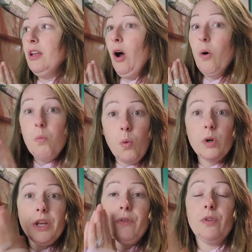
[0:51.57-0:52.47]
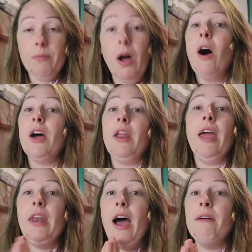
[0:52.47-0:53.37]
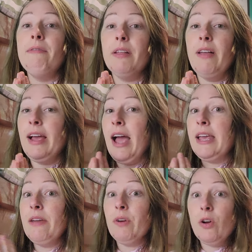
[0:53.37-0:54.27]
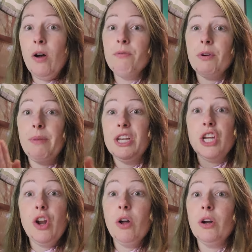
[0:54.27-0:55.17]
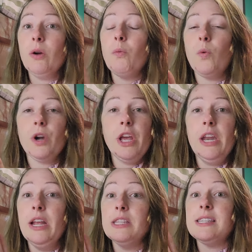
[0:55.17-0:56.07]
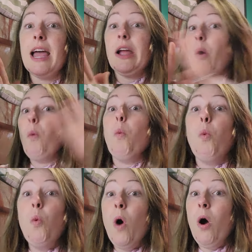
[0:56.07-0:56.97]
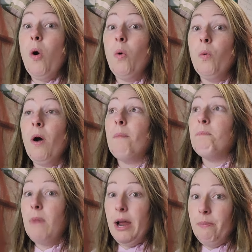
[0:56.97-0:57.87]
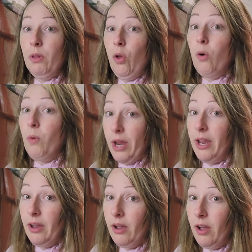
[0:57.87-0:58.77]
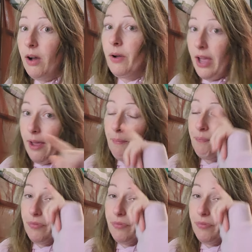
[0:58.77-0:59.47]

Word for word: a warning from God. And I feel like I gave her confirmation on her warning. And it's like, whoa, mind blowing. Okay.